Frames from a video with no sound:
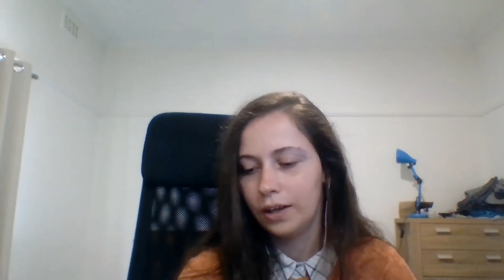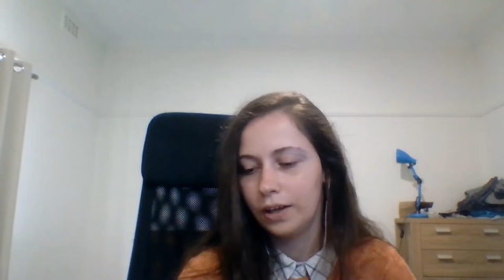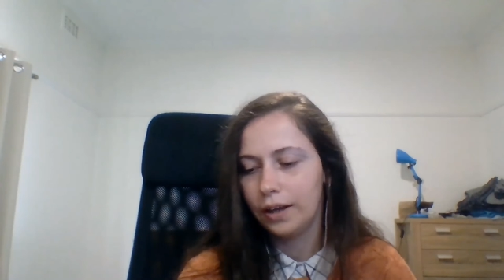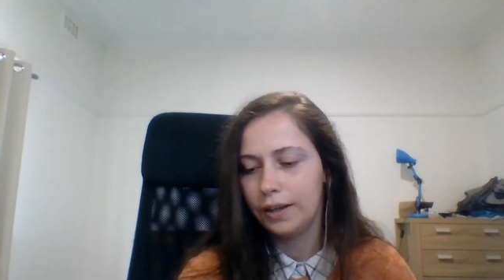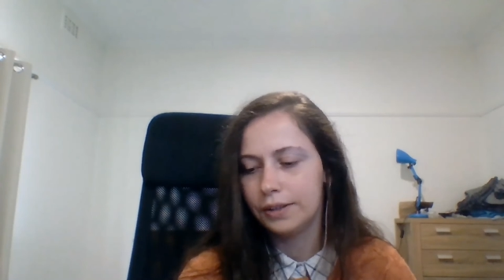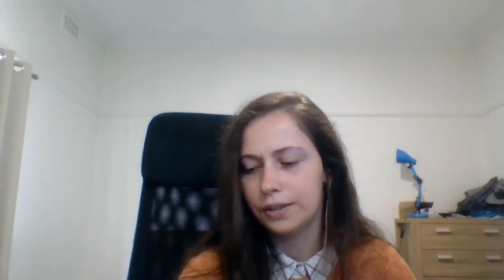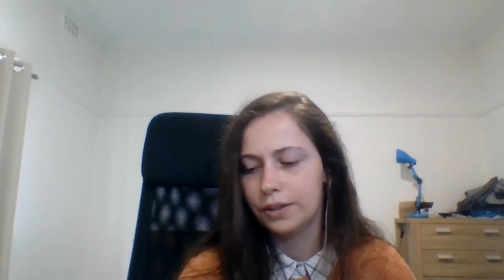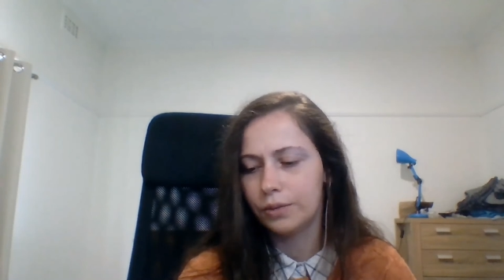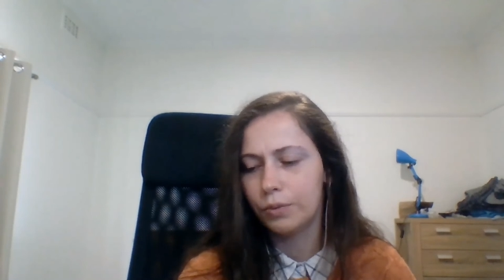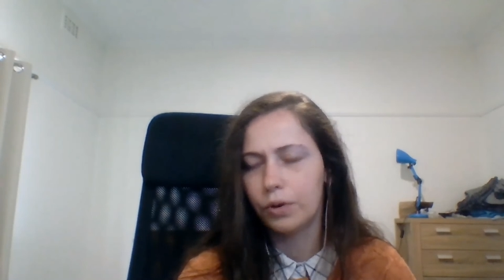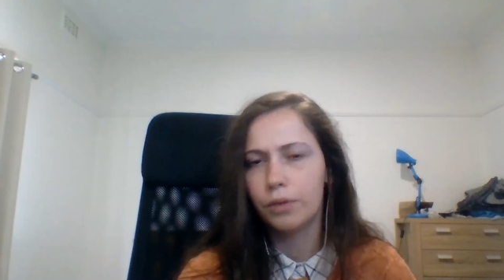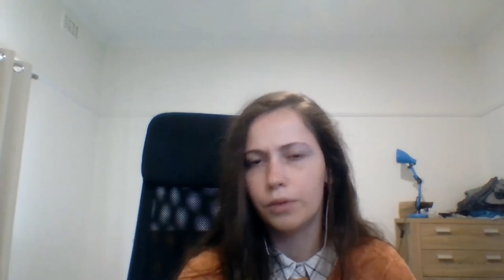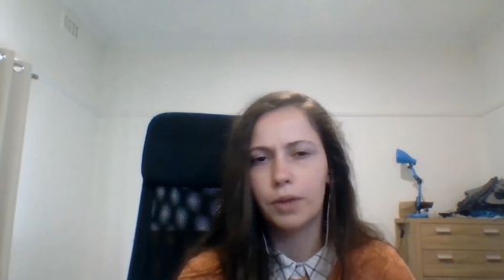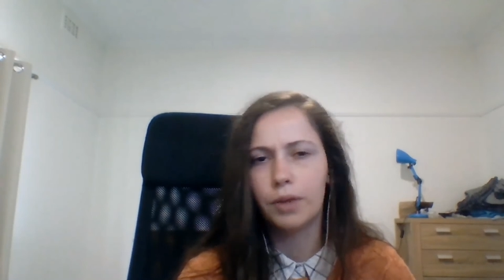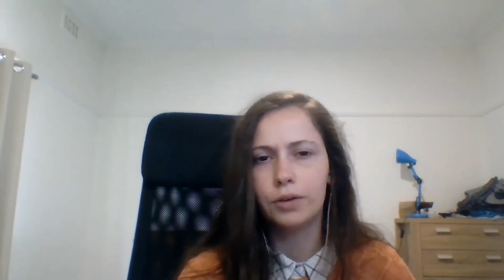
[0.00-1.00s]
is it
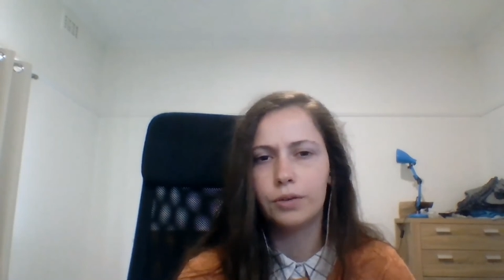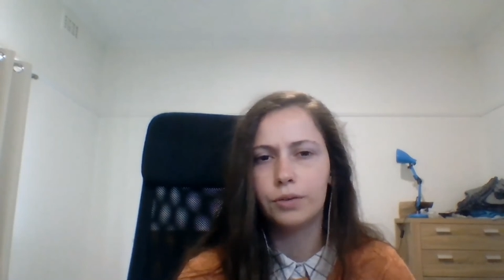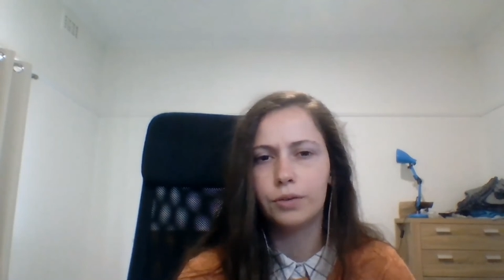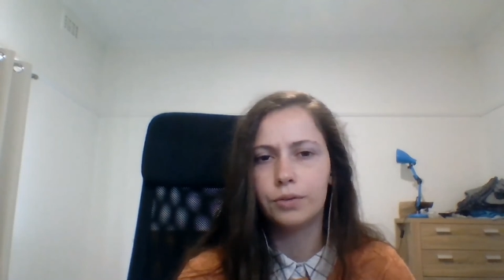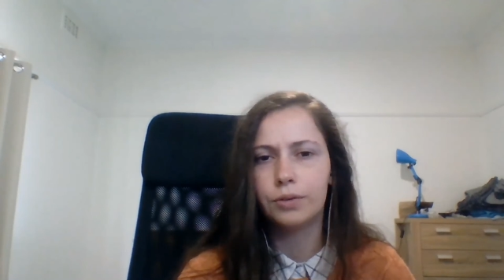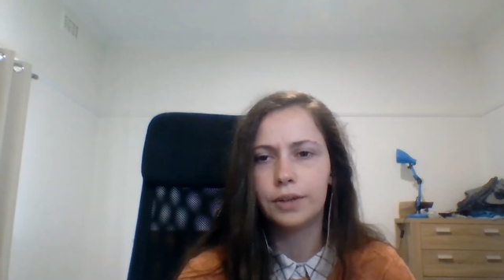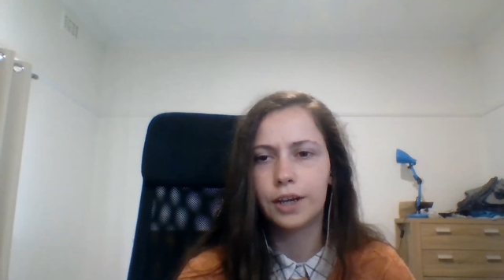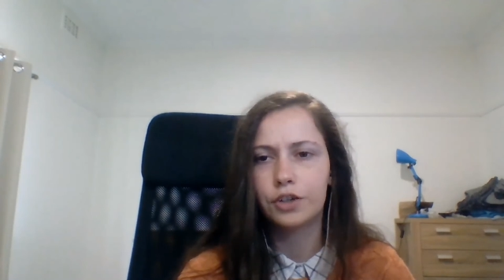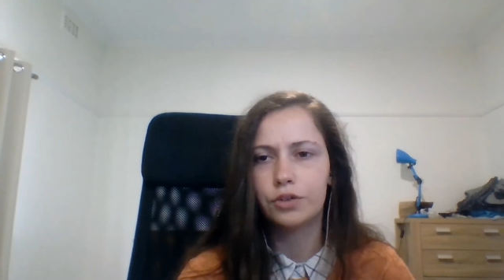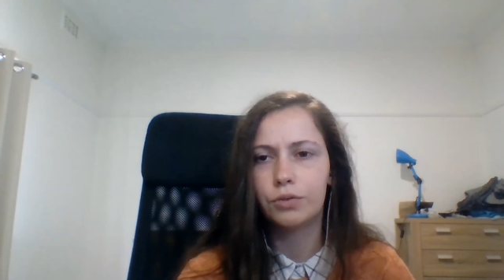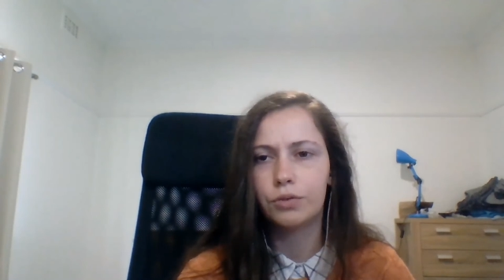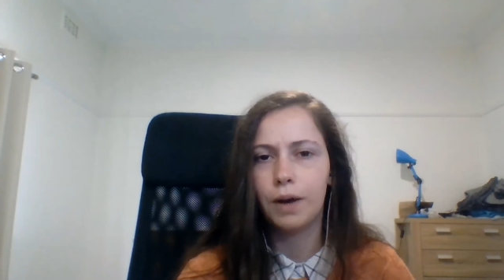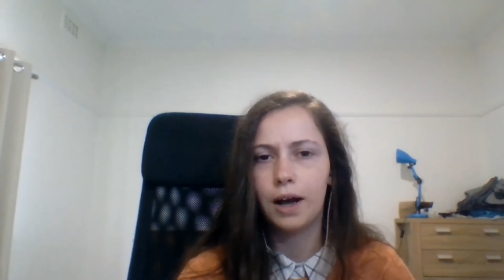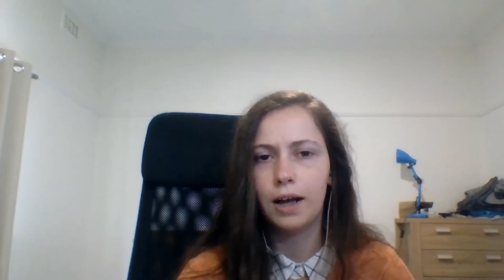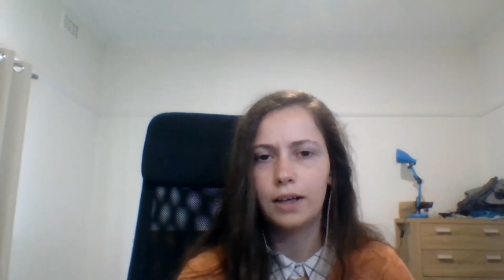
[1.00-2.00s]
Warrumbungle National
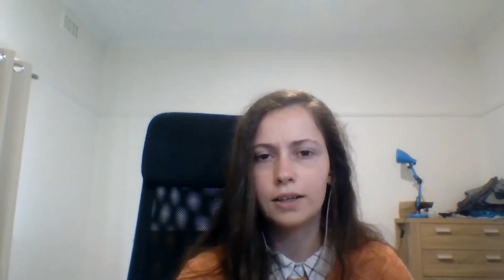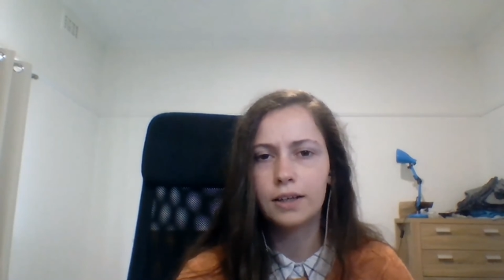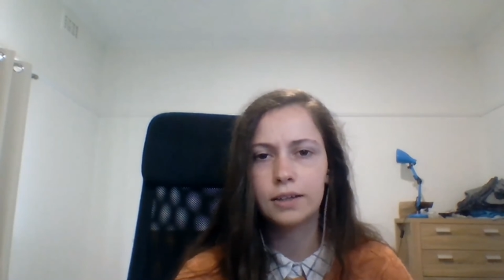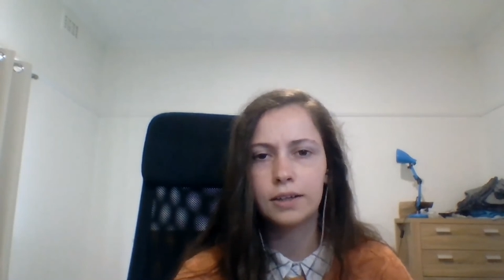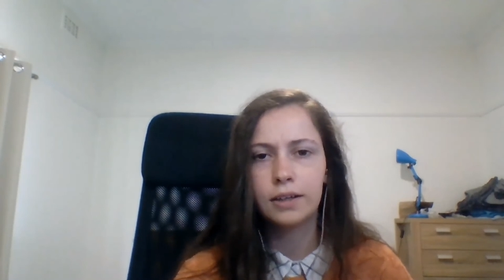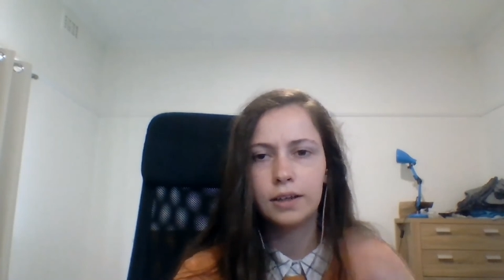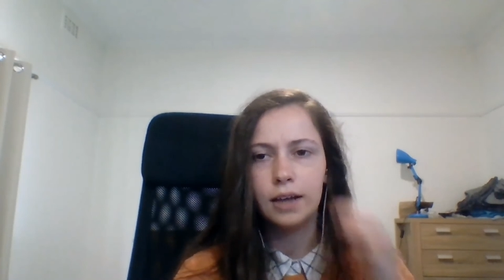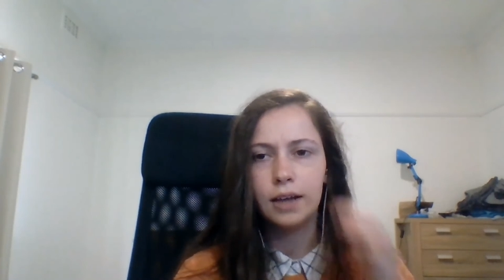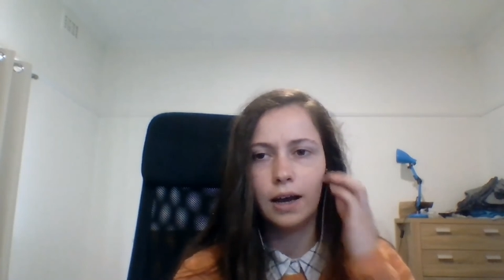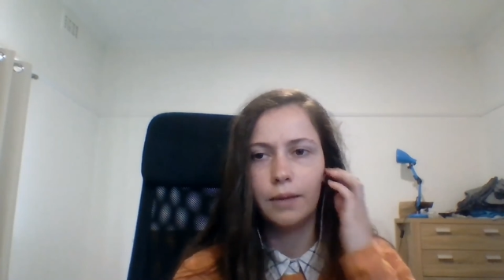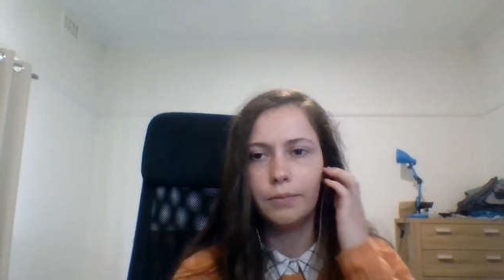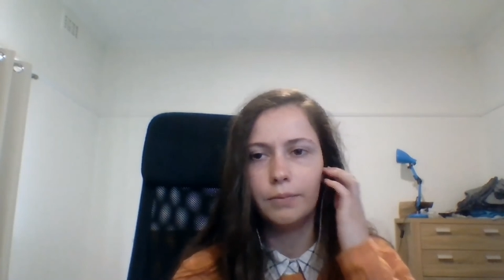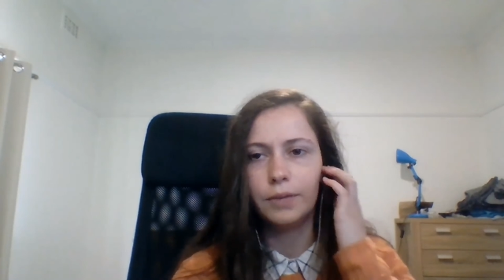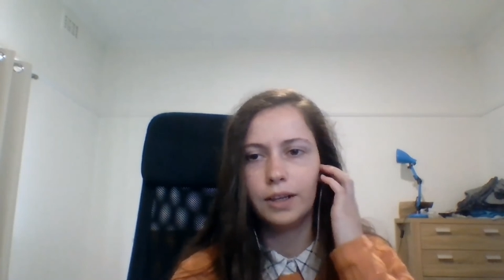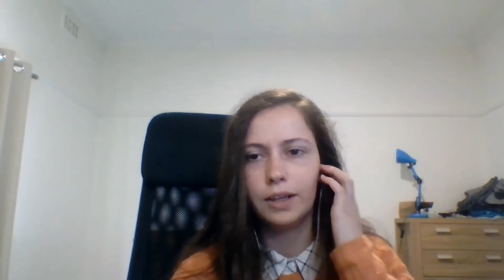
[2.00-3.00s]
Park
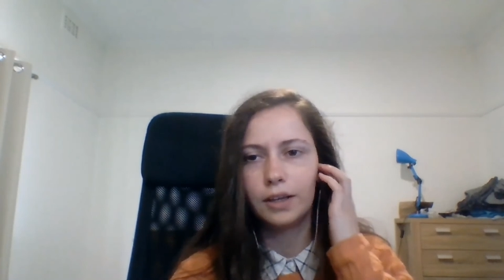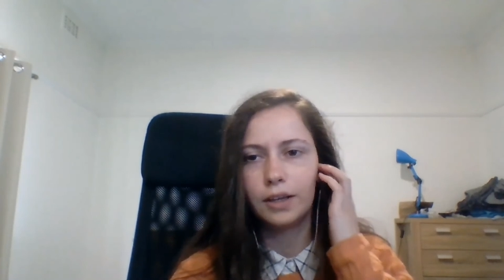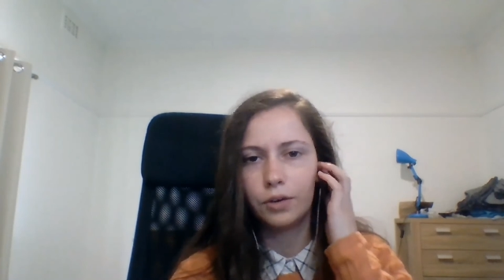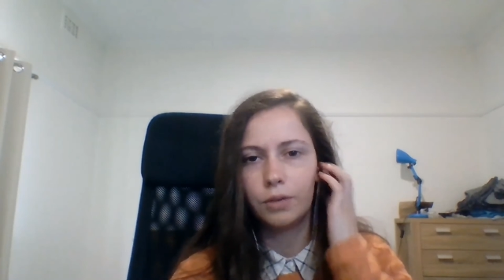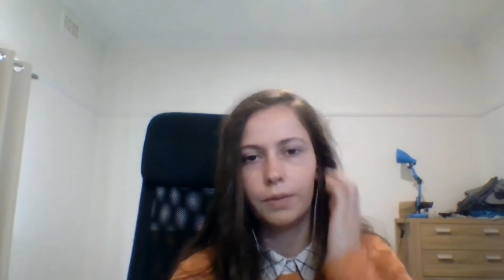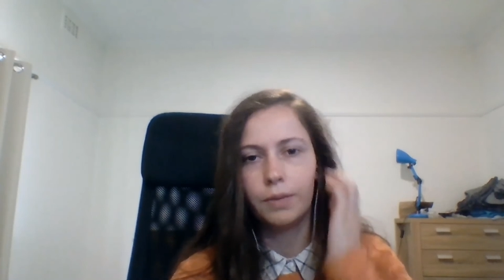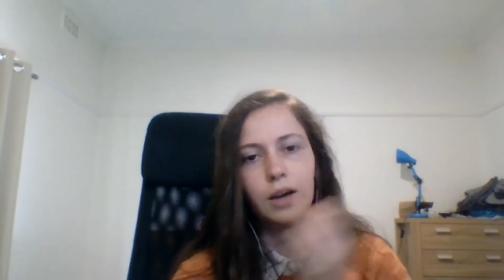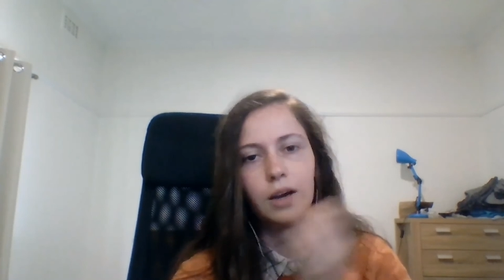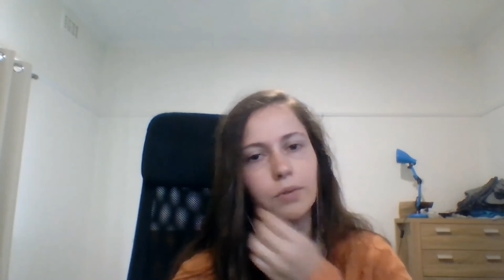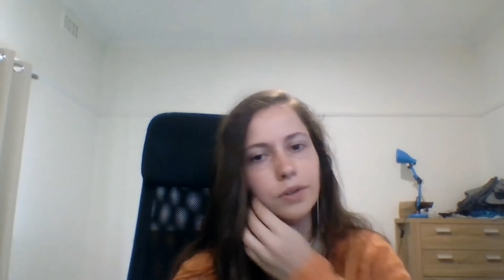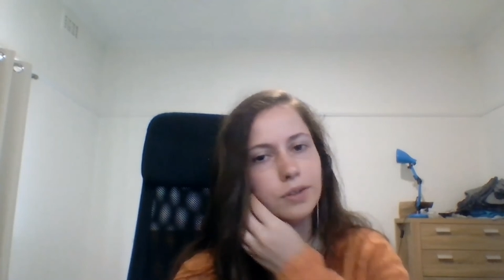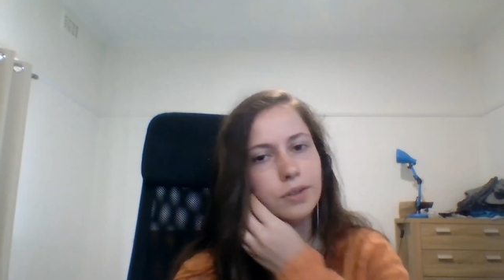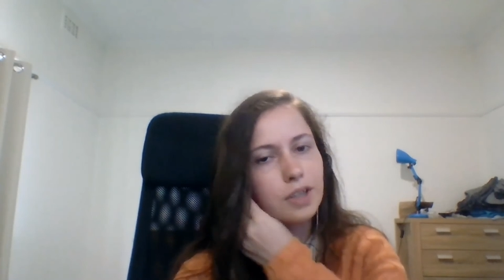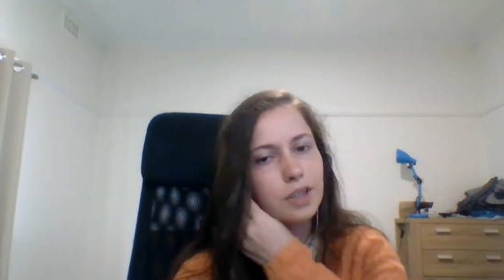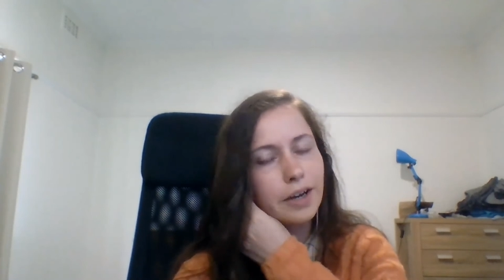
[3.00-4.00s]
near
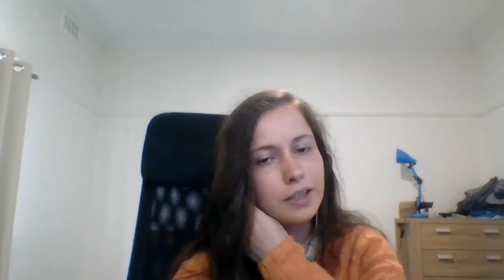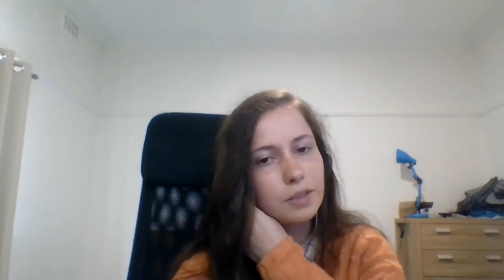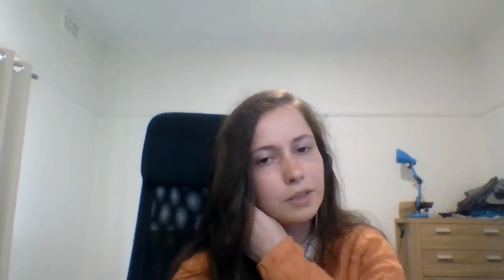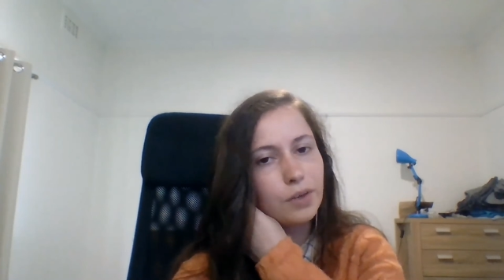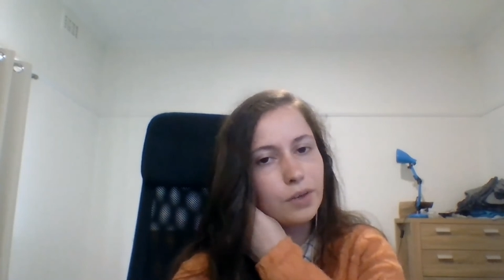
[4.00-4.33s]
Coonabarabran Siding Springs